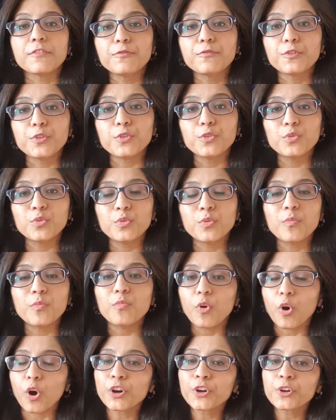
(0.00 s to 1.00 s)
If
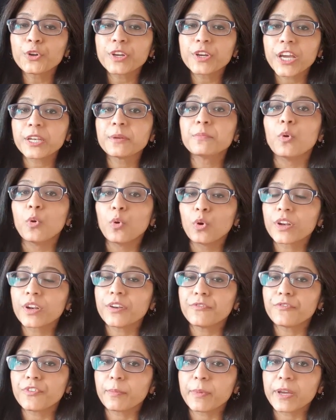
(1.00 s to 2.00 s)
you want to get
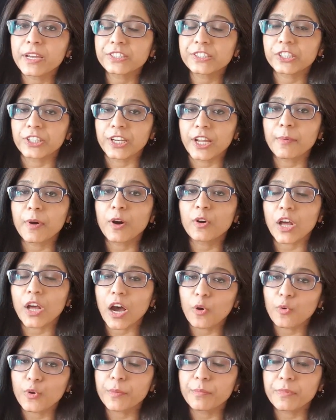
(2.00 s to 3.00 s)
more information
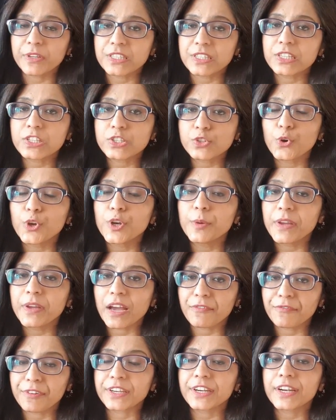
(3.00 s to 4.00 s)
about how your business is going
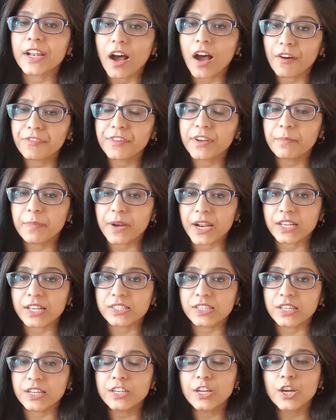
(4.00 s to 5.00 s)
to be affected after
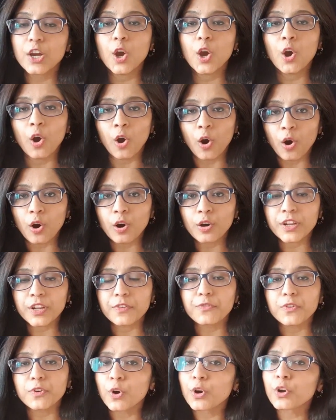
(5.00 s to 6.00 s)
Brexit,
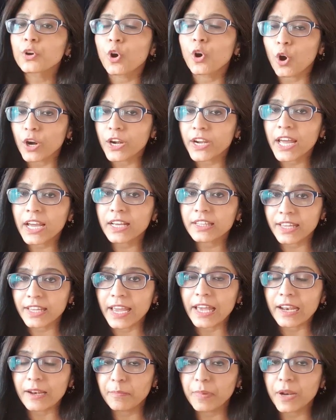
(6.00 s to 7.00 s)
or if you want to
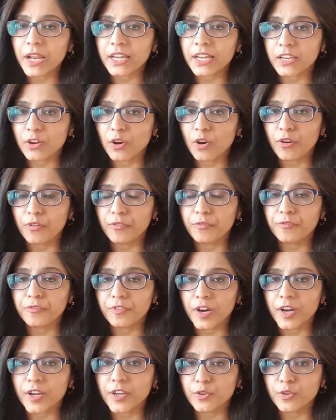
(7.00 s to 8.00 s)
contact the helpline
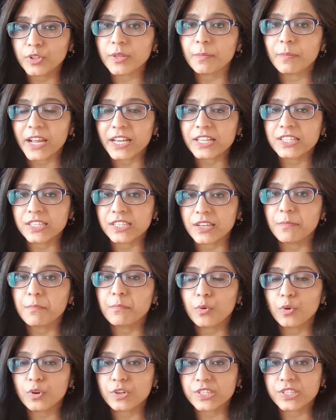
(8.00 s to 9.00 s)
of, you know, the Brexit
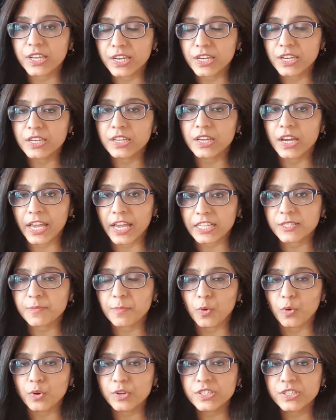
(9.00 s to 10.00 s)
imports and
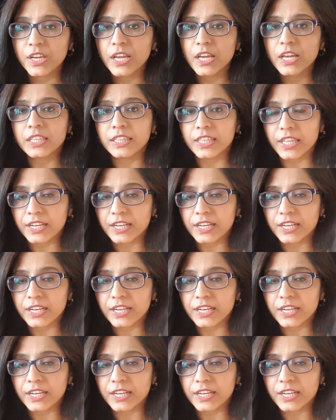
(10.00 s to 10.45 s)
exports,